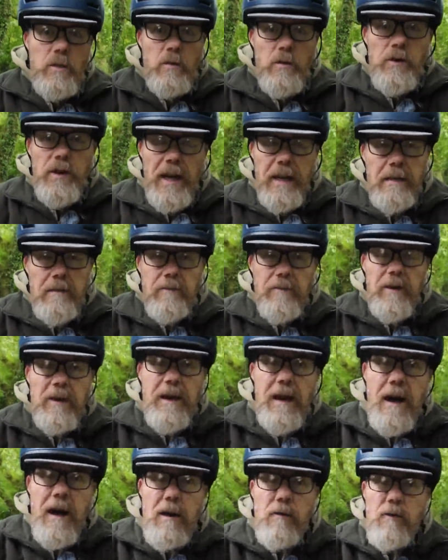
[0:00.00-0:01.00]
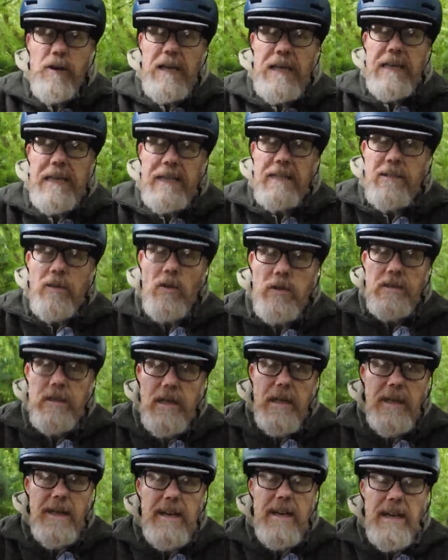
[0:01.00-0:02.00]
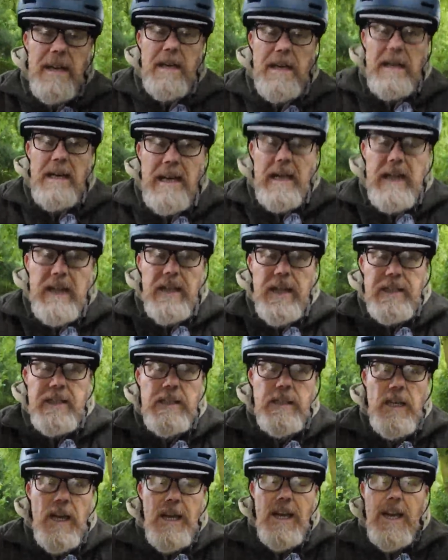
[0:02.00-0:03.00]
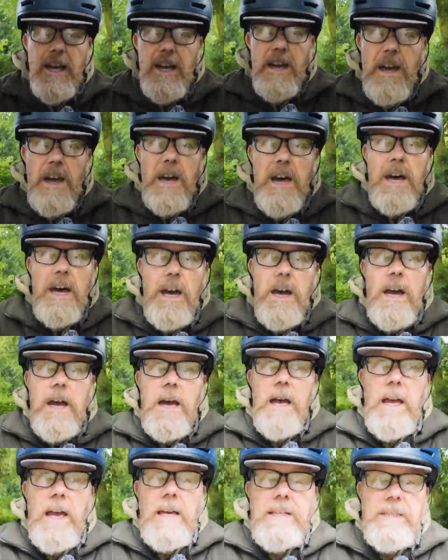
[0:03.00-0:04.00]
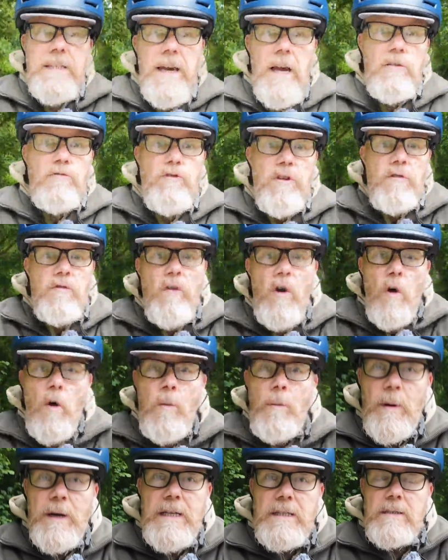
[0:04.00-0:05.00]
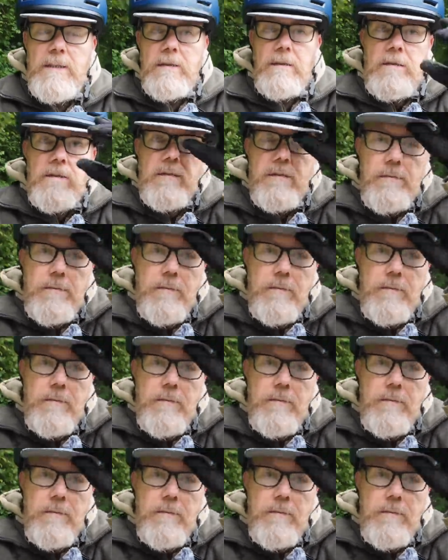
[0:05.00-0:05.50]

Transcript: too thin for a car, really. It's not, this is it's a country road, but it's